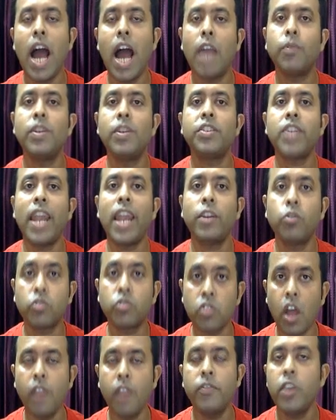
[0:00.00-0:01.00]
I will try
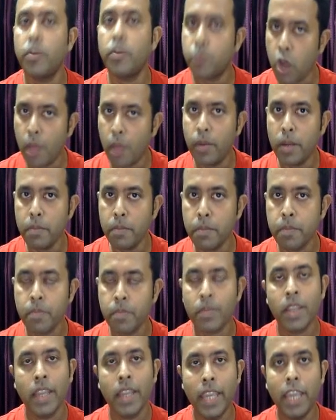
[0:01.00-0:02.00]
to solve your problem.
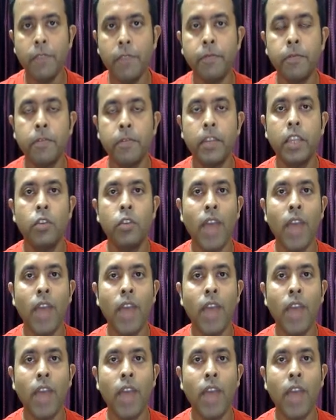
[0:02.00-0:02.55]
If